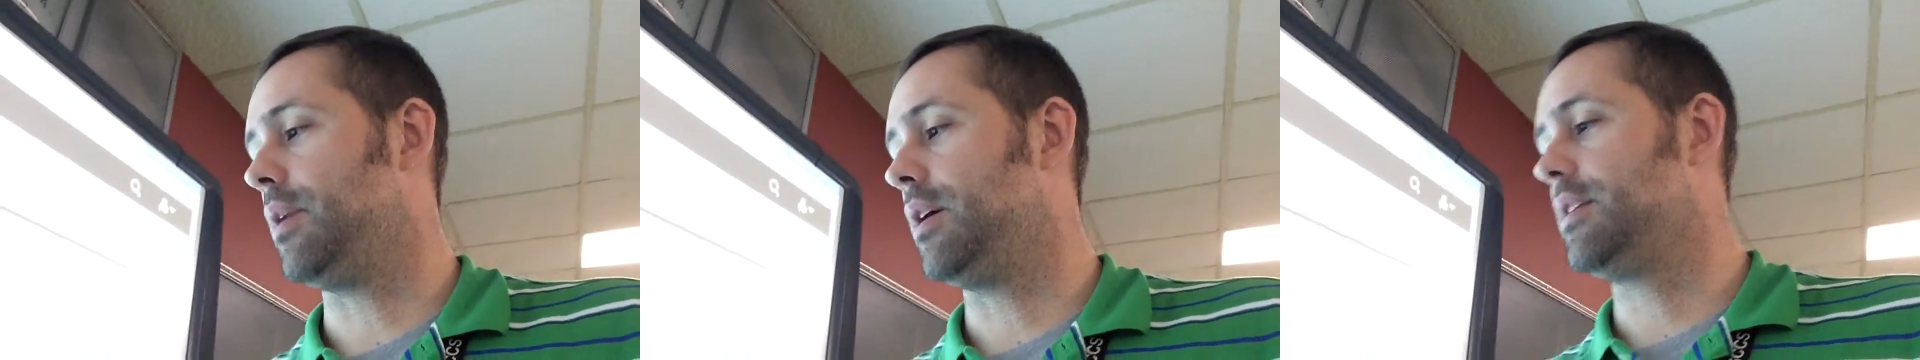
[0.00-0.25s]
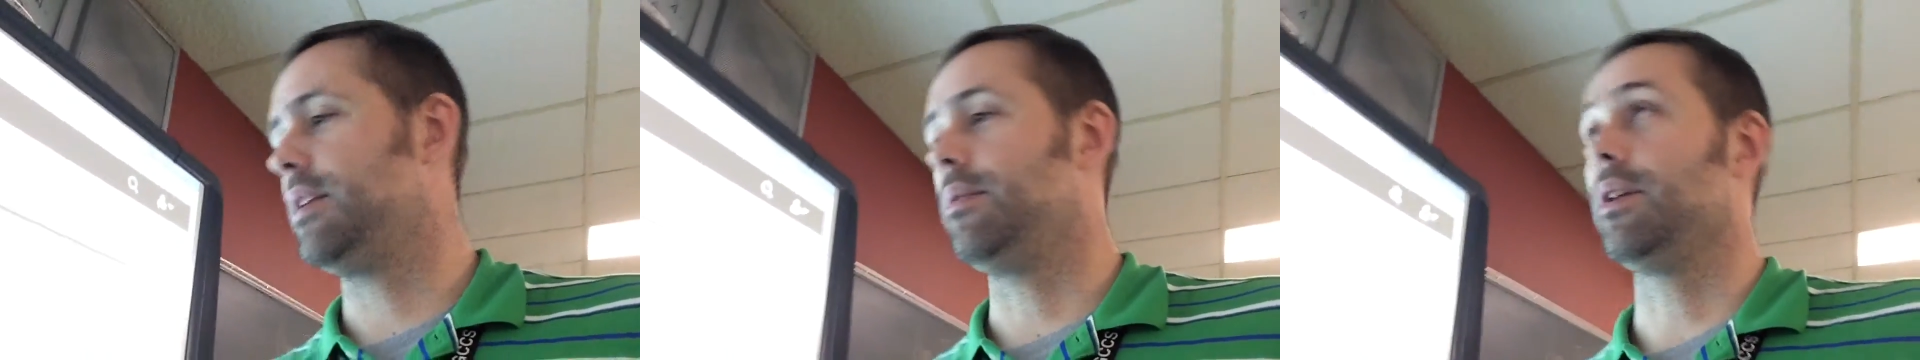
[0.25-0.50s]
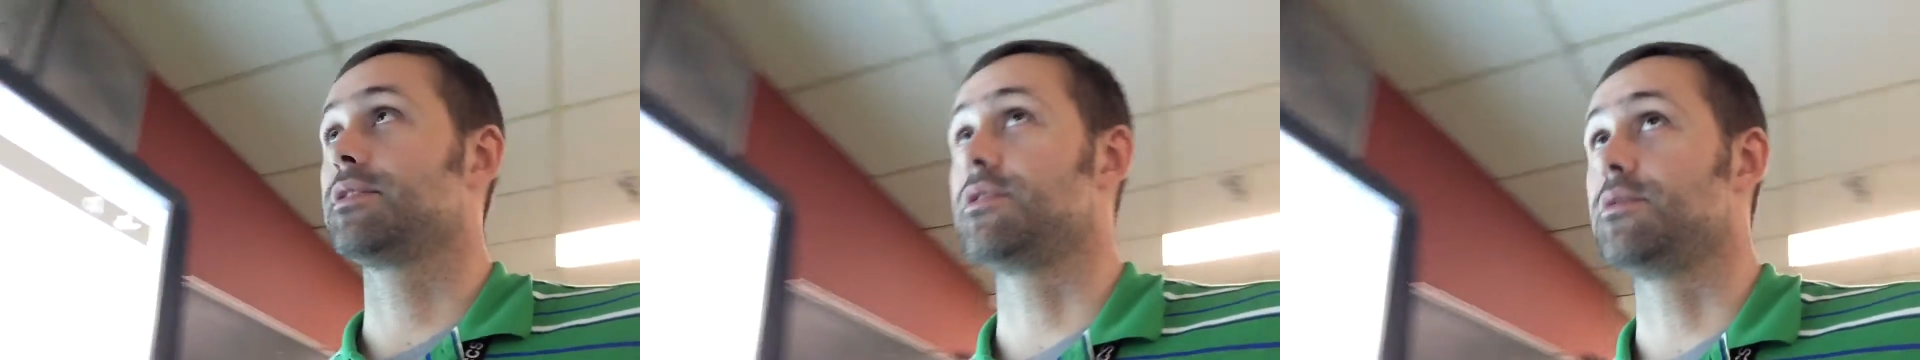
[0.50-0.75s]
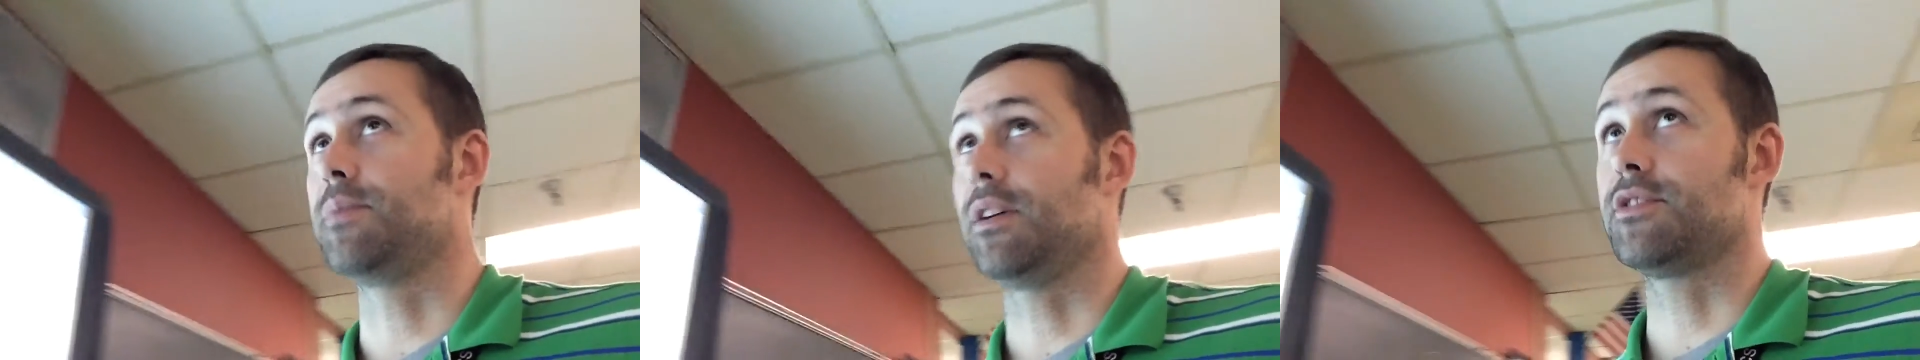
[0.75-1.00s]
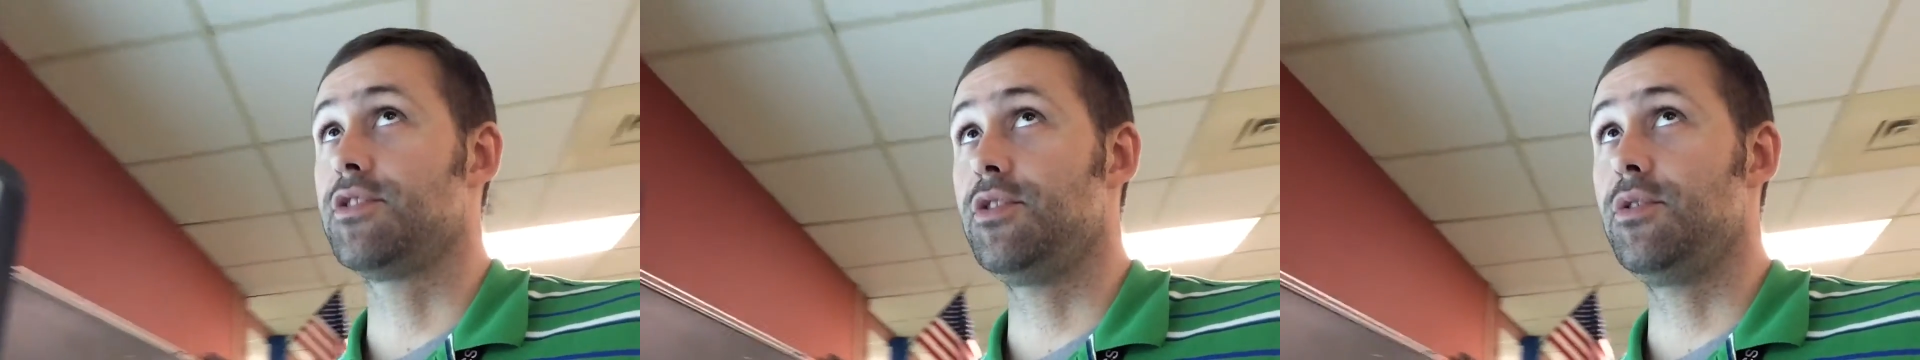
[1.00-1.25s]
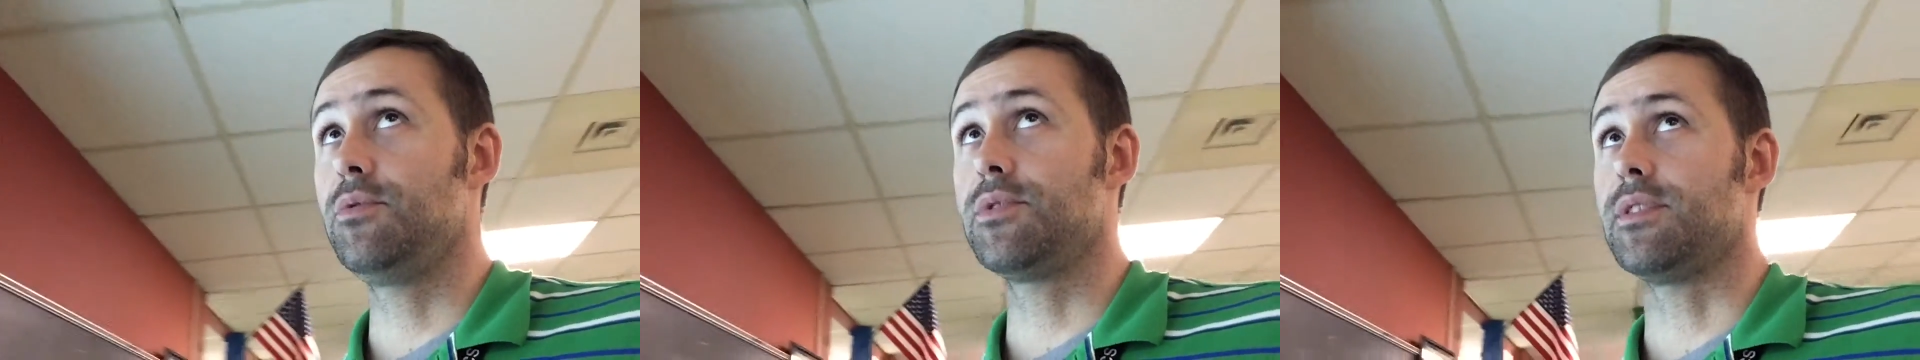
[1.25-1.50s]
on
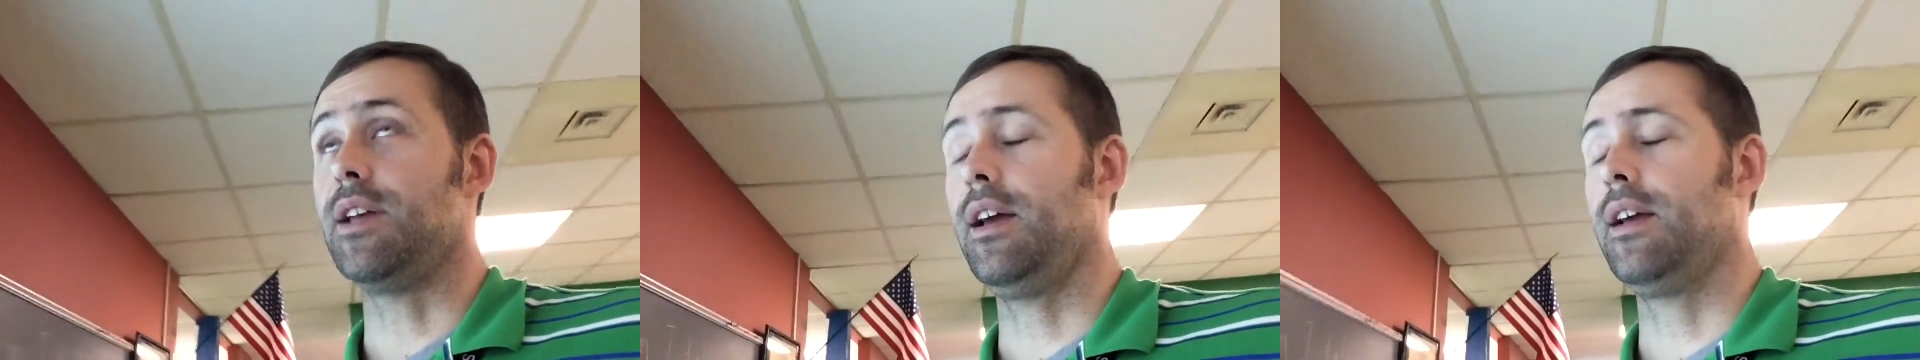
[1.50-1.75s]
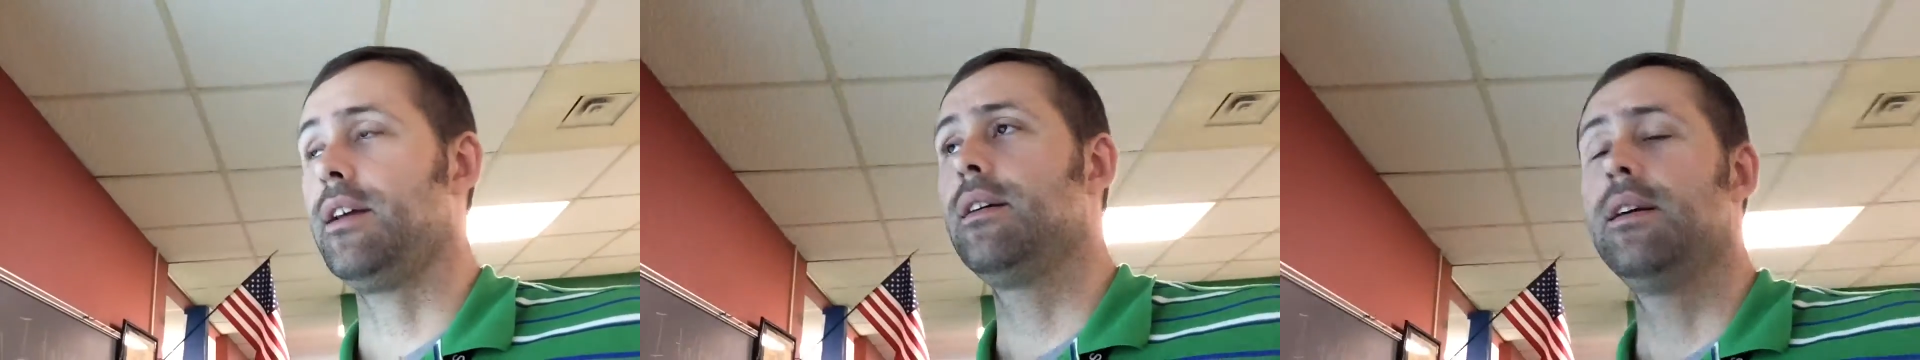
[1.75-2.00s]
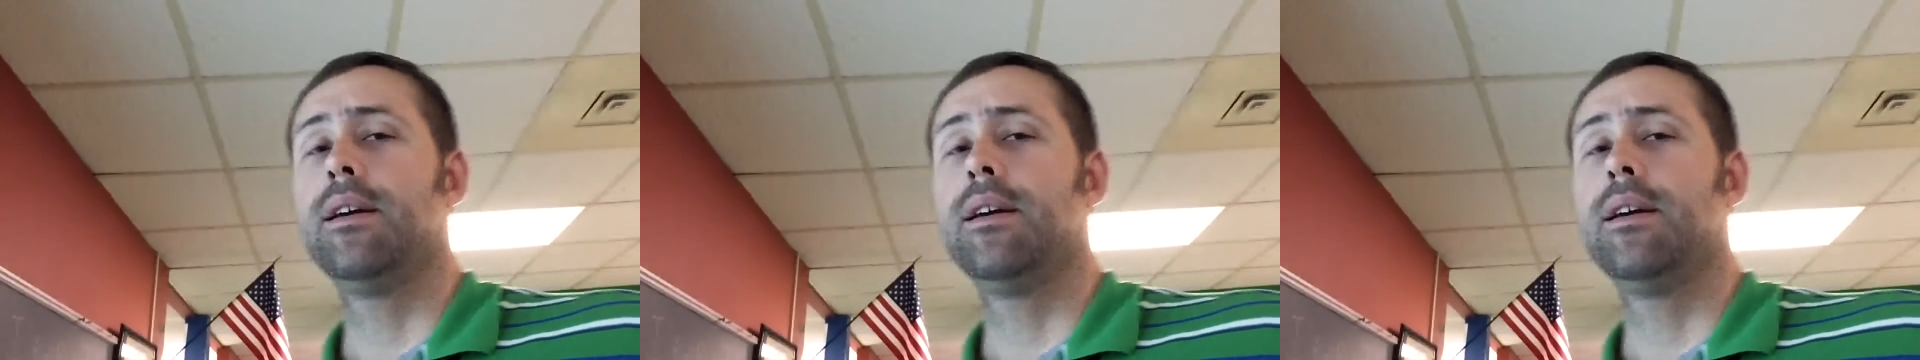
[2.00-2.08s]
Tuesday,